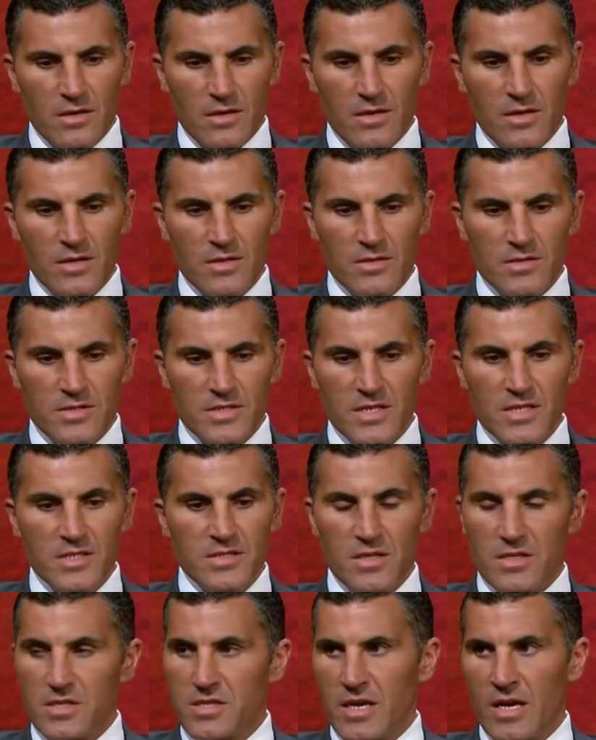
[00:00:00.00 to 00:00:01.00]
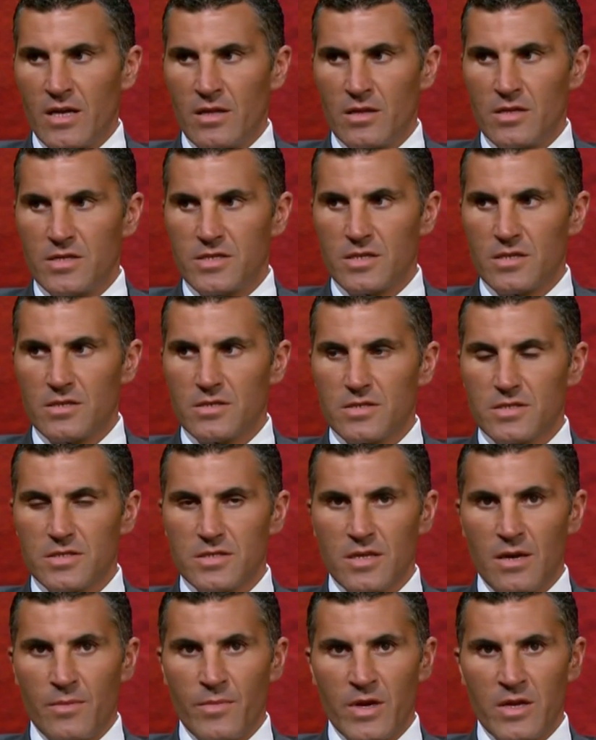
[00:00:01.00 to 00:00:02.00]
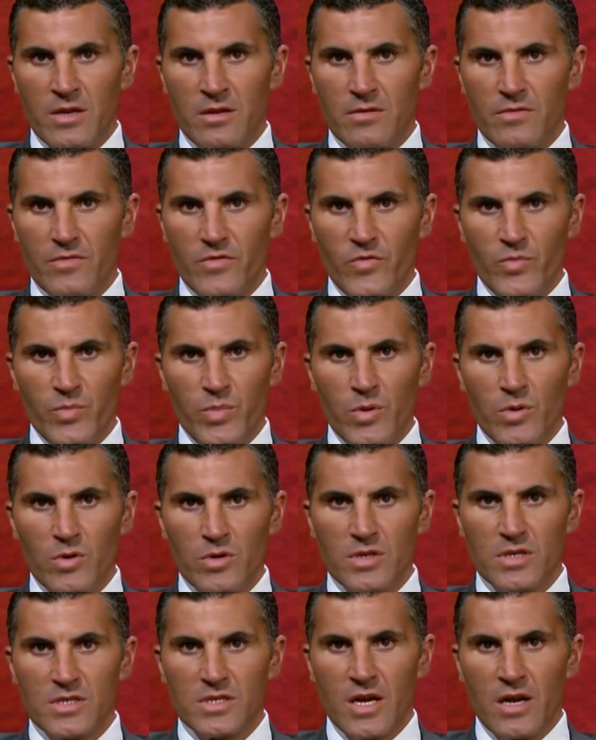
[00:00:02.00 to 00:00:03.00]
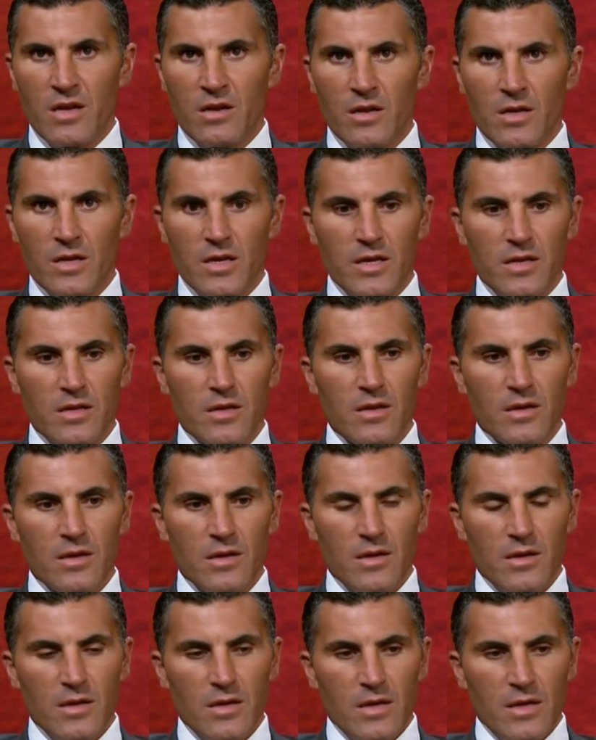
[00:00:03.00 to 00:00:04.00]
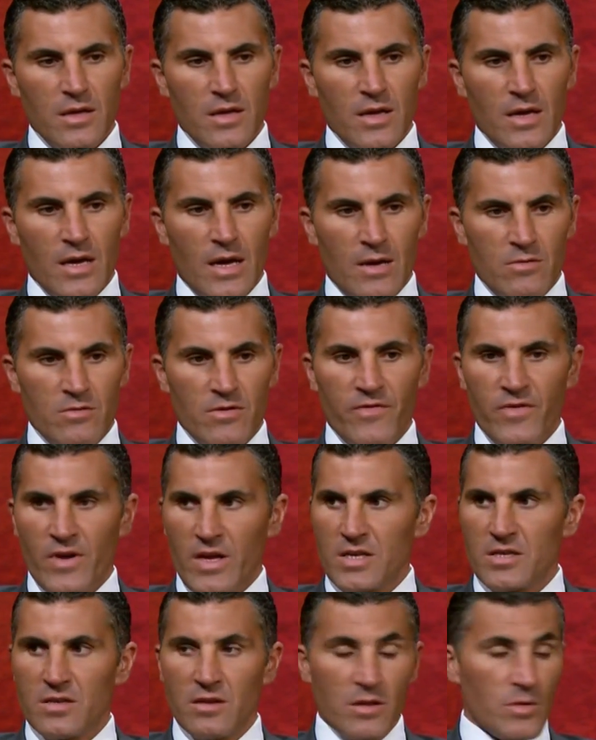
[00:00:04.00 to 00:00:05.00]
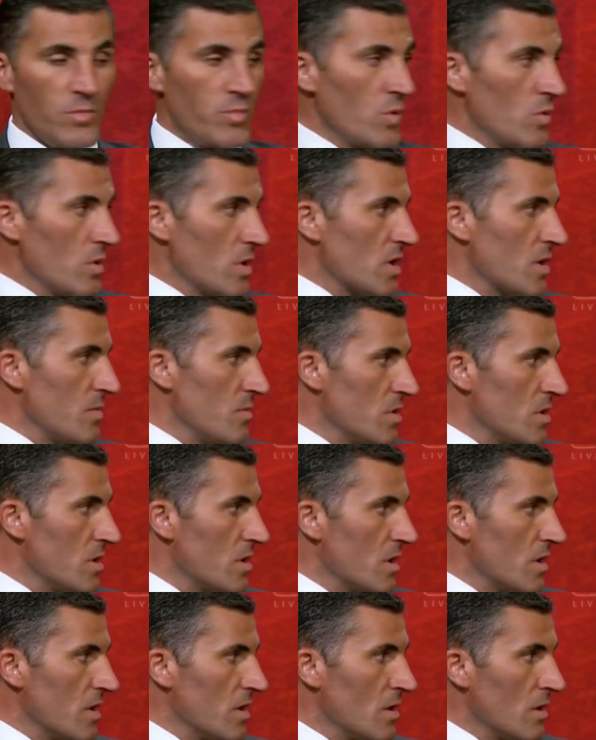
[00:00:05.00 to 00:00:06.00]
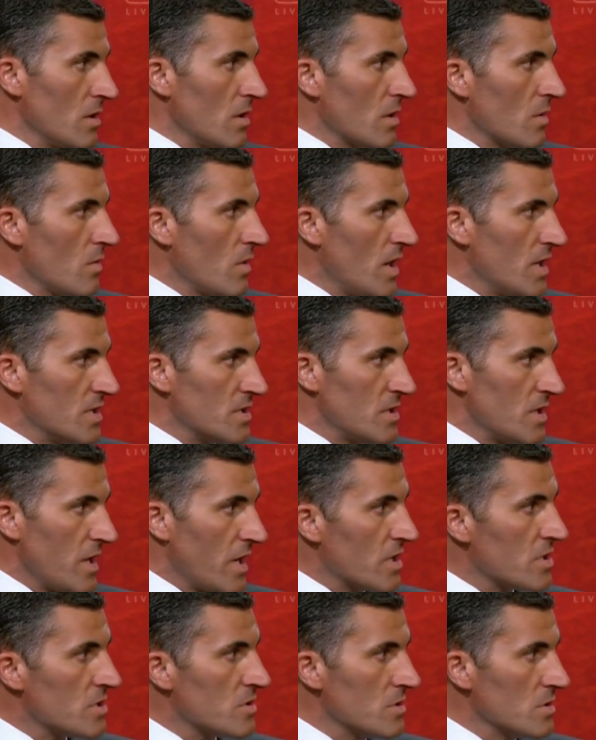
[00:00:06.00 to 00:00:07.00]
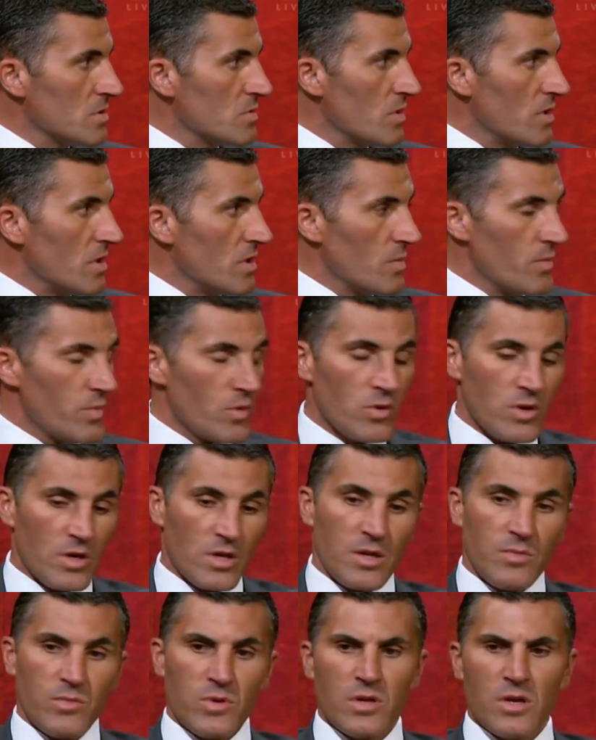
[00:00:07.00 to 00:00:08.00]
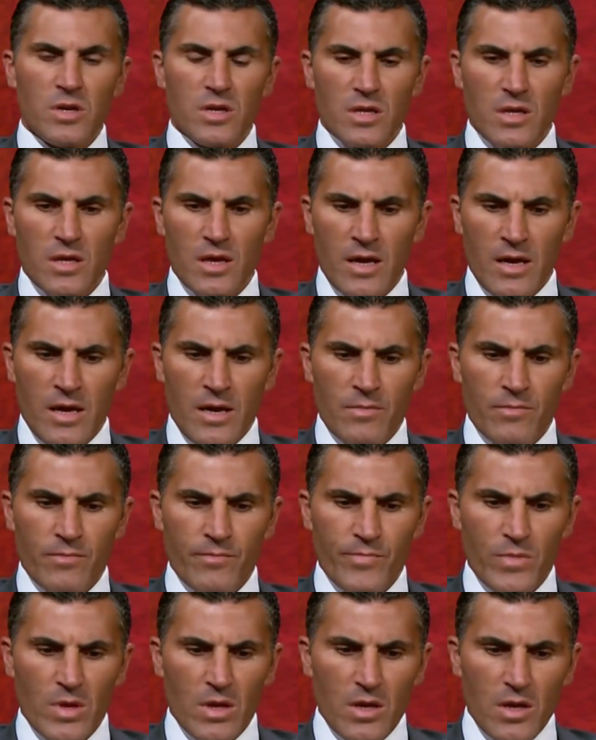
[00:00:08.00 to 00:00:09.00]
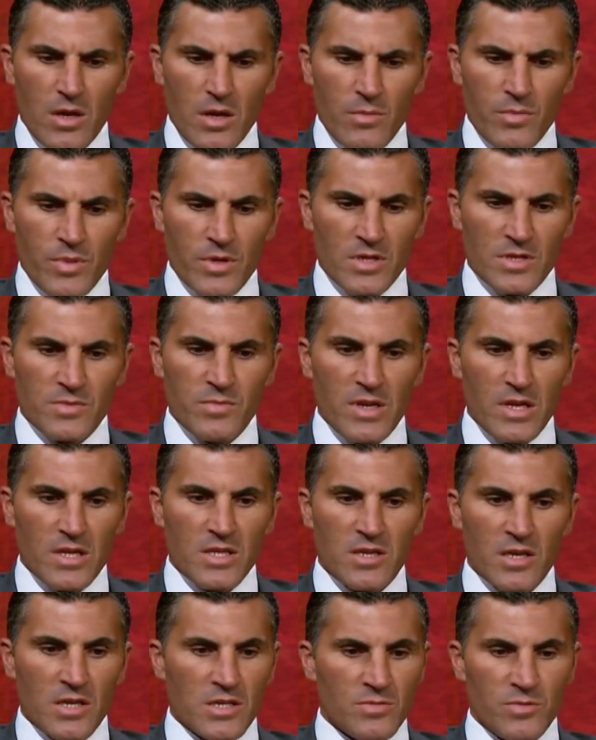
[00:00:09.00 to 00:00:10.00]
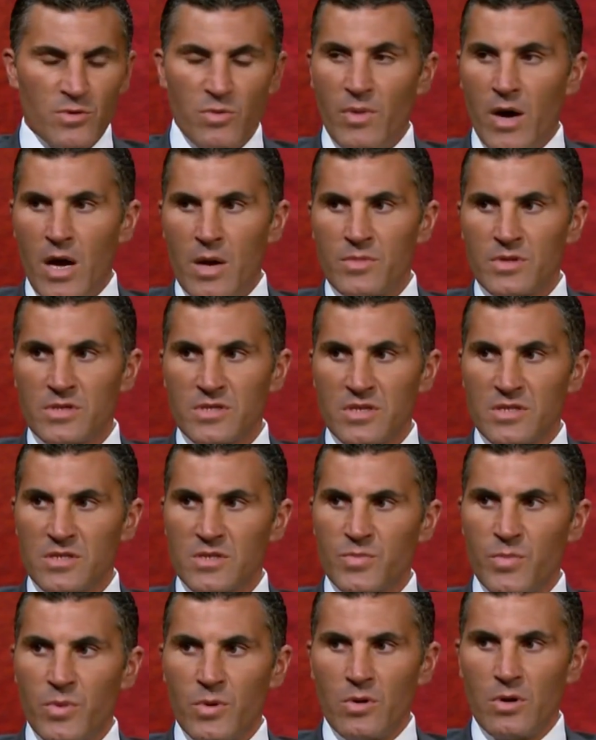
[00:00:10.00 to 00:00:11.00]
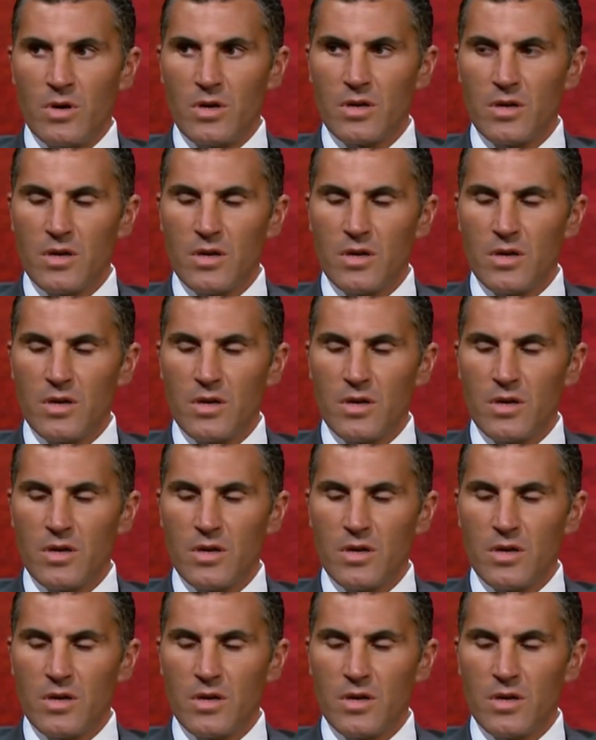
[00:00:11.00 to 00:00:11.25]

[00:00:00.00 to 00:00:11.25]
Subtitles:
consistent challenge, and sport is only a reflection of the broader community in a lot of ways, and the attitudes within the broader community. But there's many teachable moments in sport,